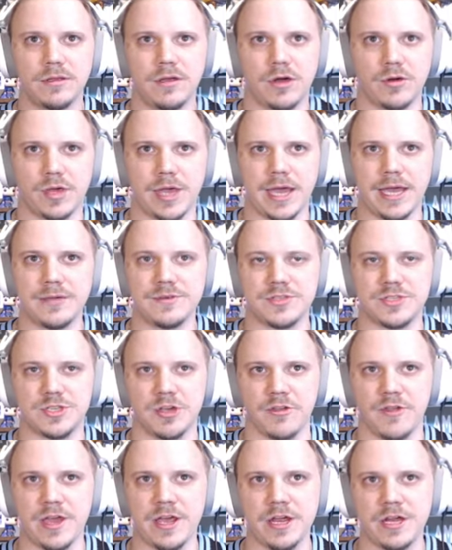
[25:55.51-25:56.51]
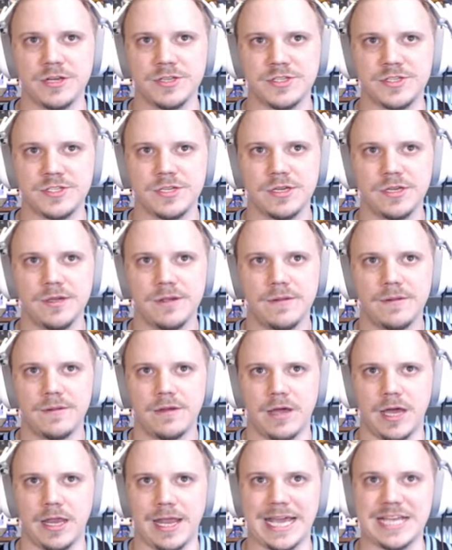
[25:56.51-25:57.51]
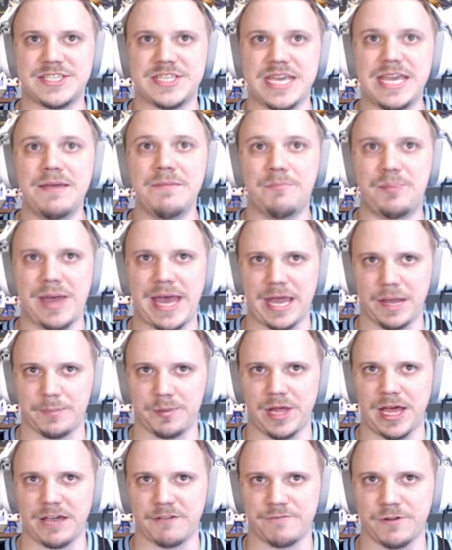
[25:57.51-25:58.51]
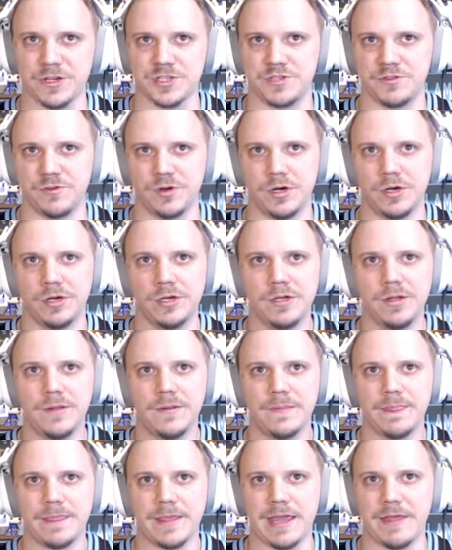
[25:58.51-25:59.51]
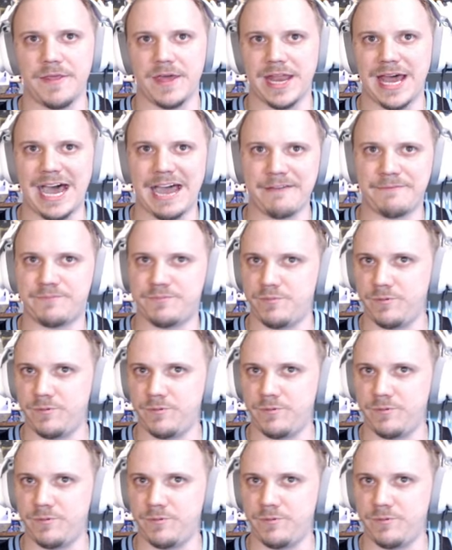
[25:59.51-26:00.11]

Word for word: Okay, so there's a nice impact block, first of all. And then I,